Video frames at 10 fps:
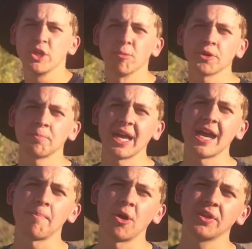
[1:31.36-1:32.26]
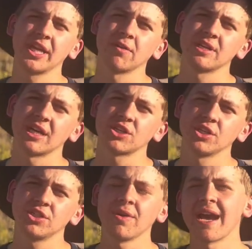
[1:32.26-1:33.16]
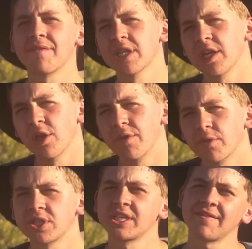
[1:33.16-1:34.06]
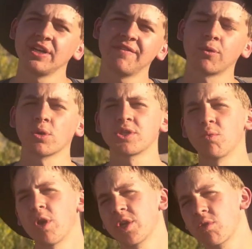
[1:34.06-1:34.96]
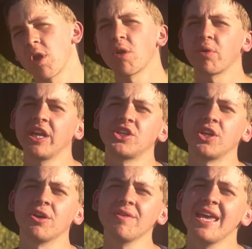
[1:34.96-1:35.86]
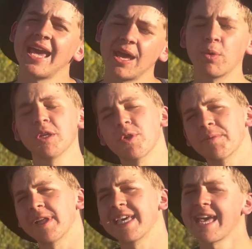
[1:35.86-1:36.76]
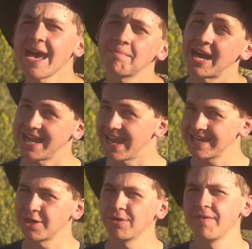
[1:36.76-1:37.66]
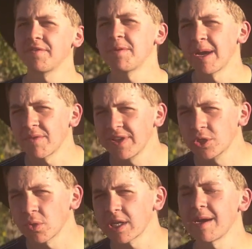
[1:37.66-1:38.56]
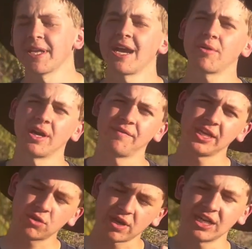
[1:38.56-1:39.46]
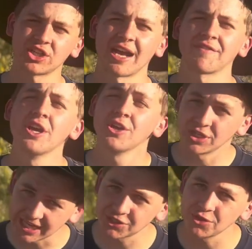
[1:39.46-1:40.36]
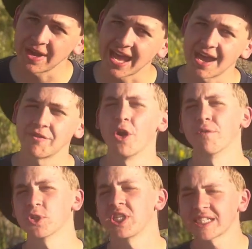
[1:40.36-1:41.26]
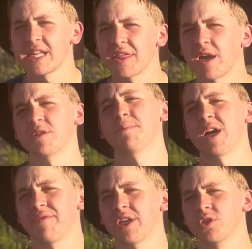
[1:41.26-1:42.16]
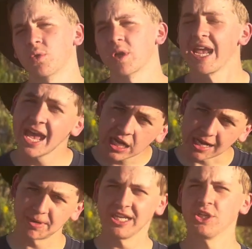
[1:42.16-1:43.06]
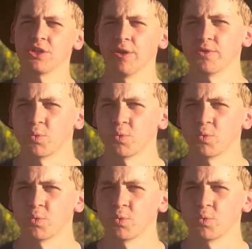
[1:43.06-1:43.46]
you multiply up all the gear reductions, you have a little over 74 to 1 crawl ratio, and when you multiply that by 850 pound-feet of torque coming out of the crankshaft, yes, you have over 60,000 pound-feet of torque coming into those